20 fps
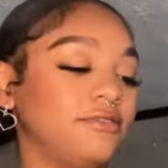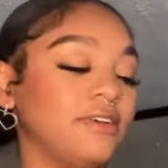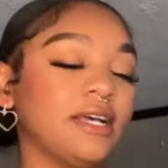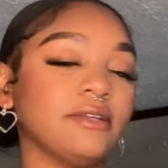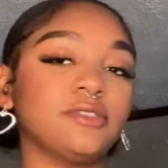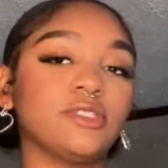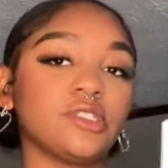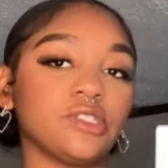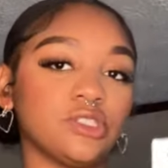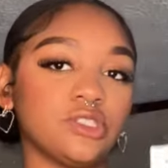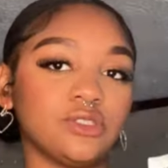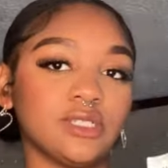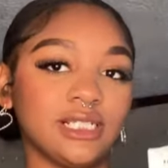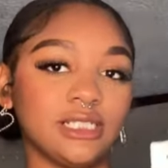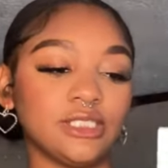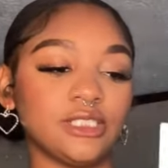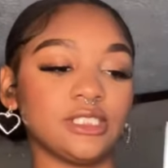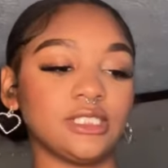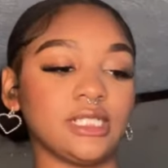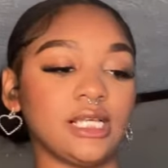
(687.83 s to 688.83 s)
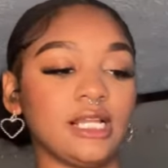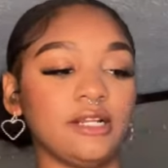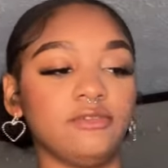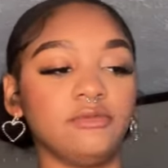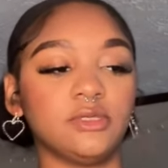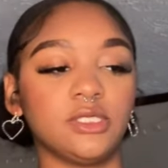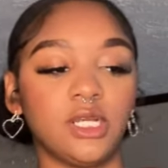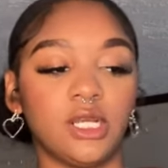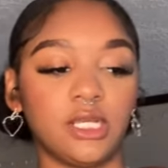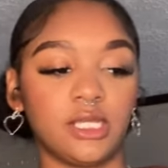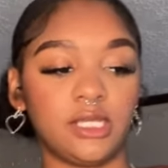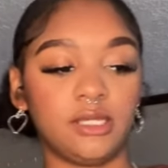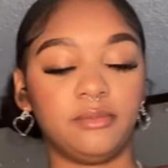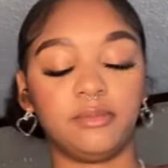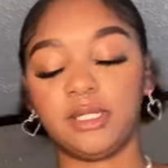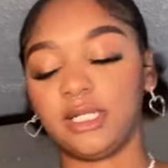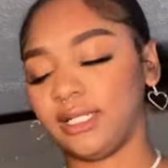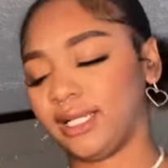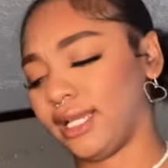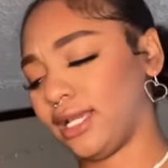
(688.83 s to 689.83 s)
Five Total Strangers. I got it from Target,
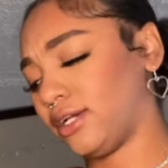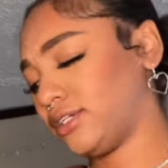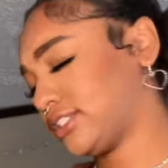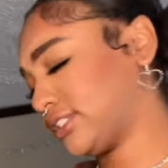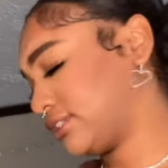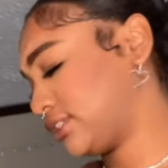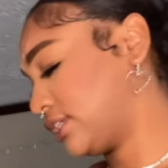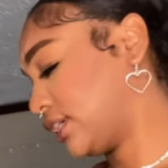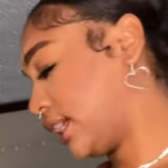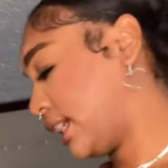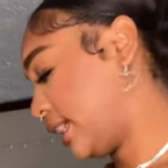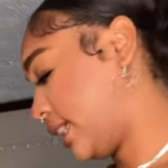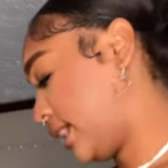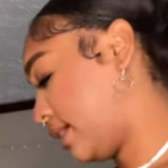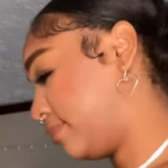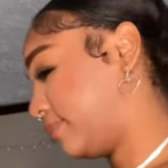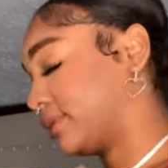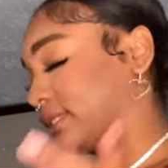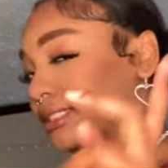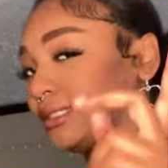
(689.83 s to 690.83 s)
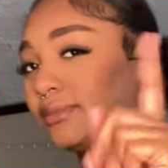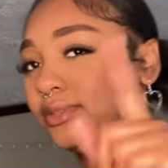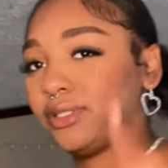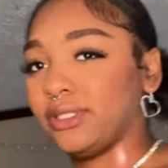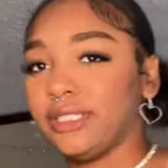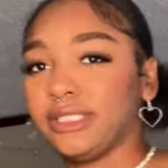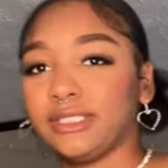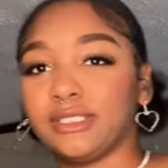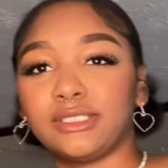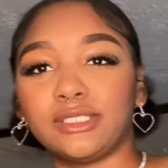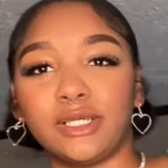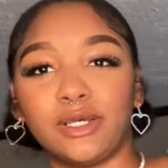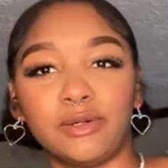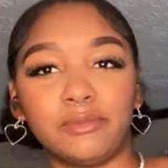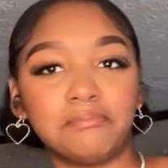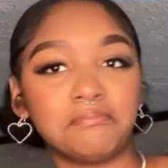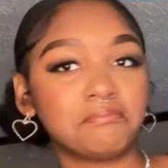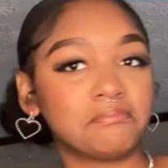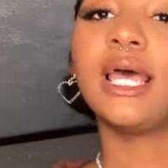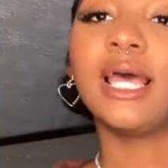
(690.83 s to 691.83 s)
but I also saw it at Books A Million, so
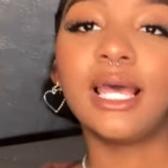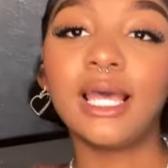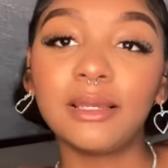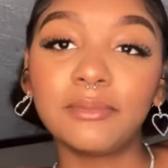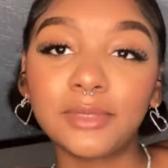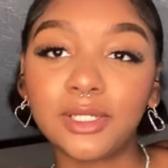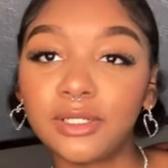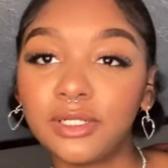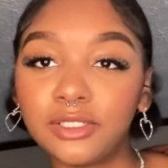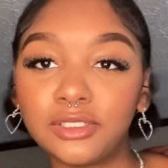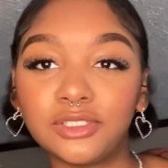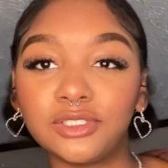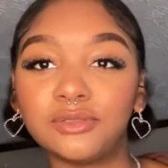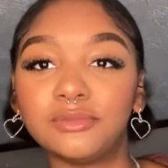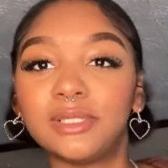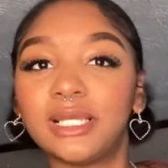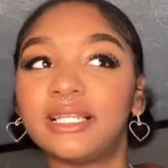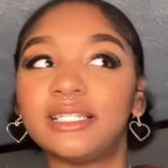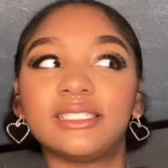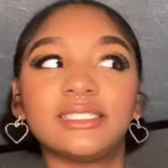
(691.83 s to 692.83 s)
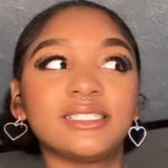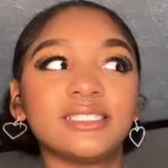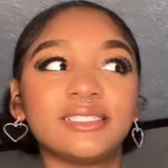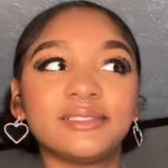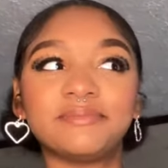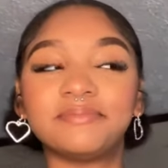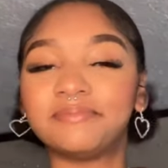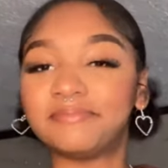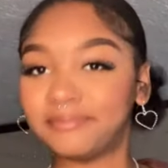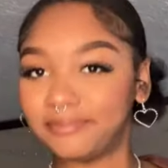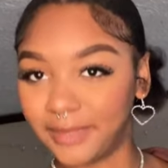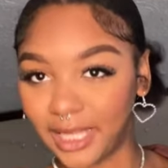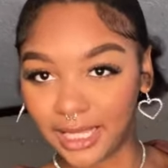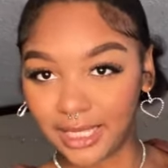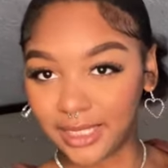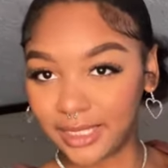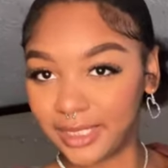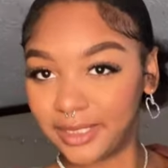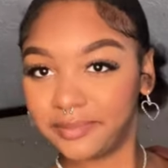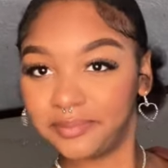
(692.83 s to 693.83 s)
I'm gonna assume that it's like
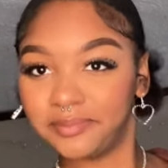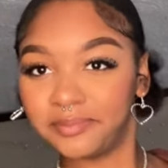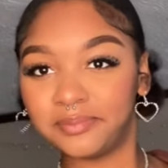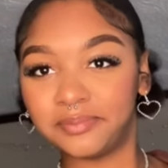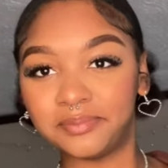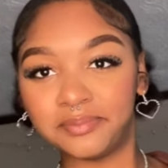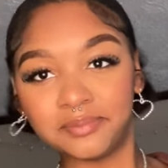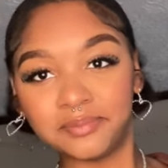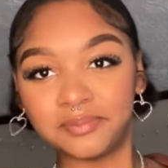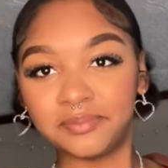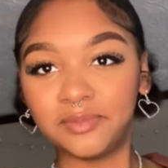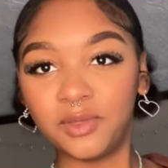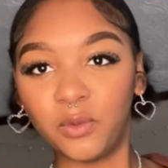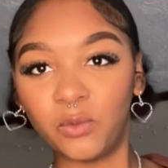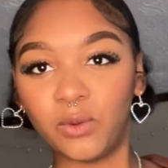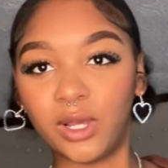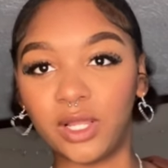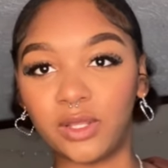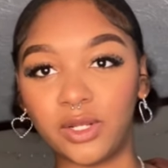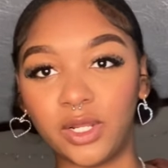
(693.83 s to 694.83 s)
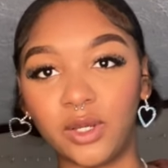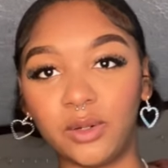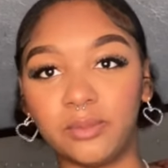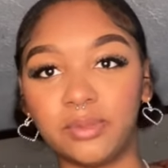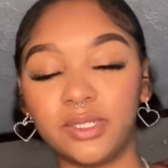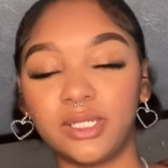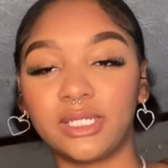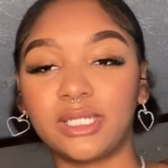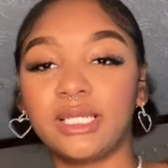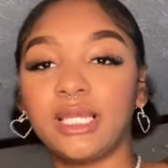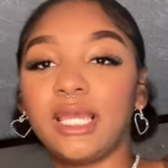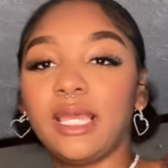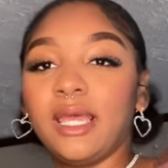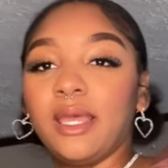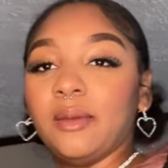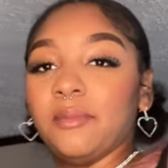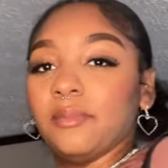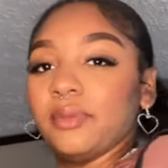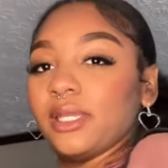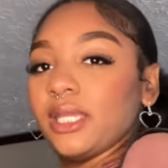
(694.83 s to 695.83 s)
a well-known book.
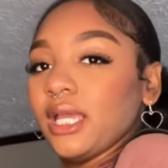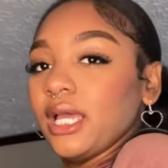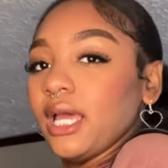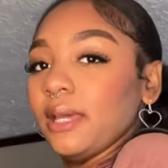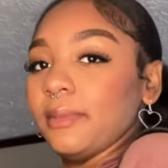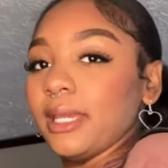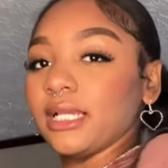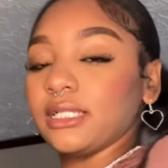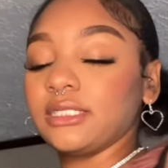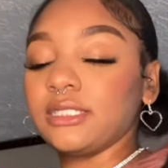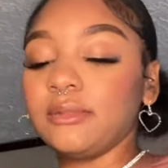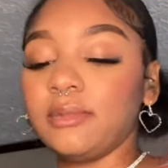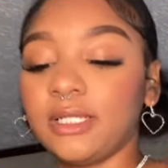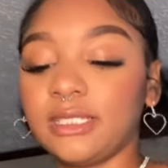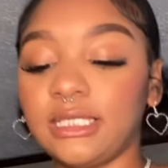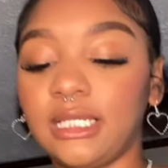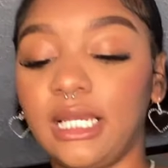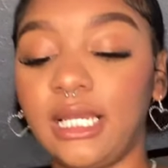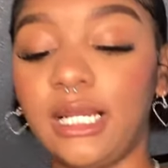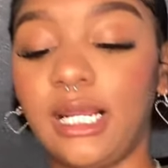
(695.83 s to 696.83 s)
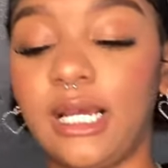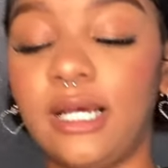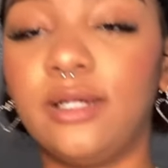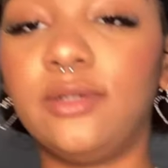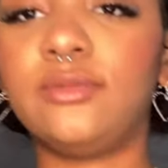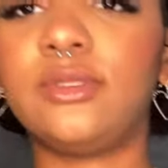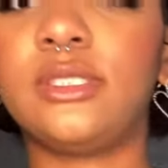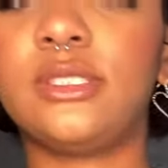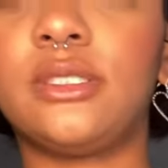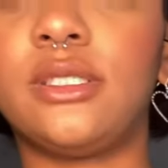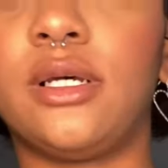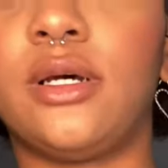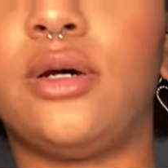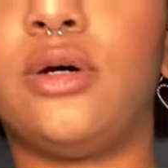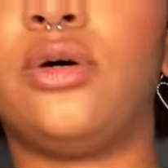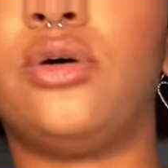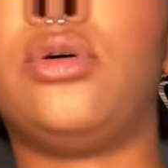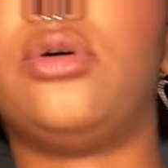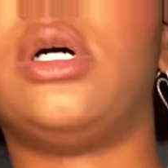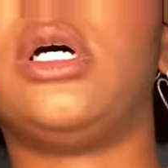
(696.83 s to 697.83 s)
But yeah, I'm actually about to head out,
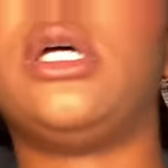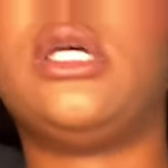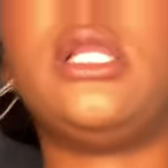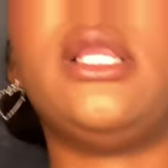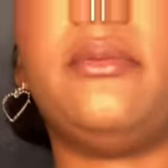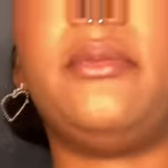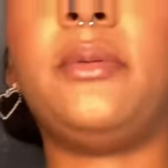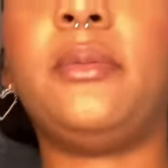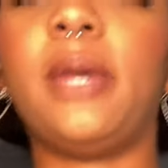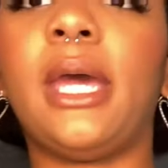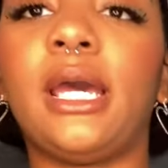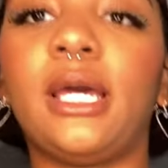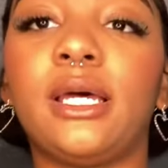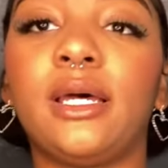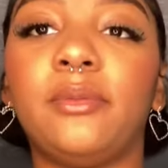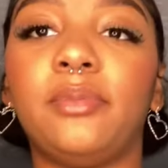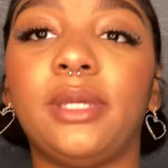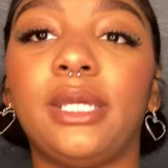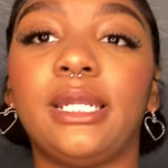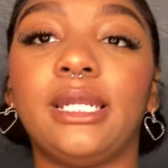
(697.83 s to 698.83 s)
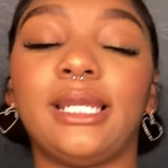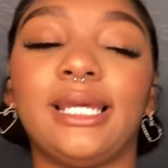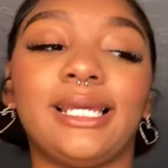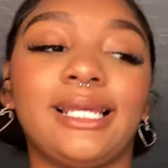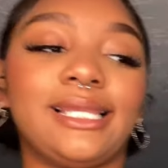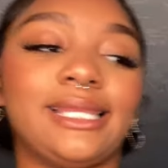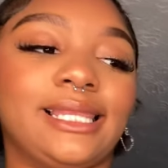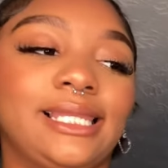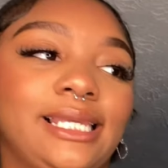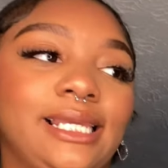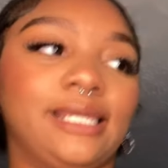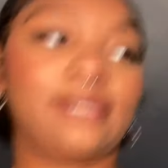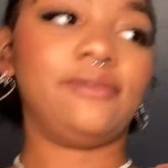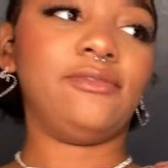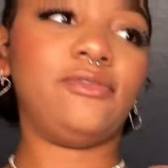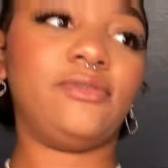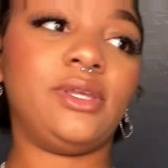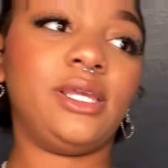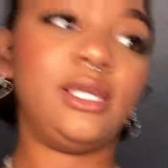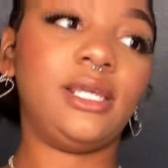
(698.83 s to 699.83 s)
so let me pack up and leave
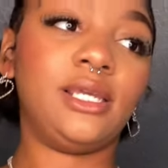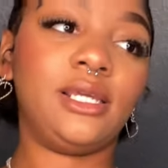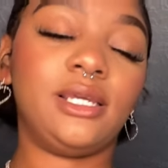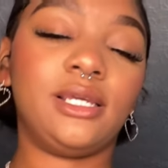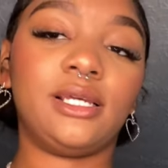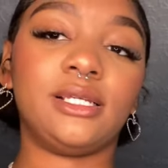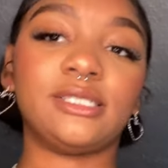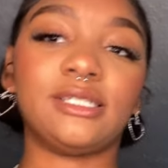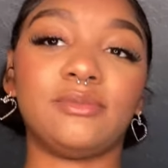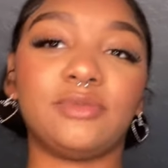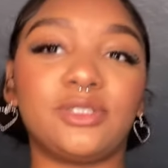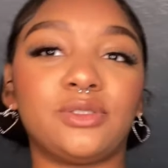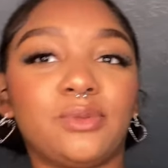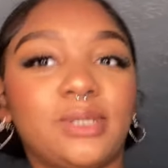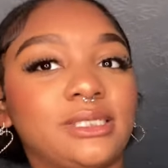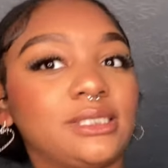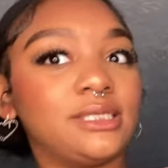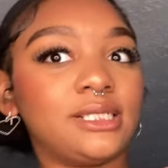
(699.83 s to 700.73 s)
because I'm just wasting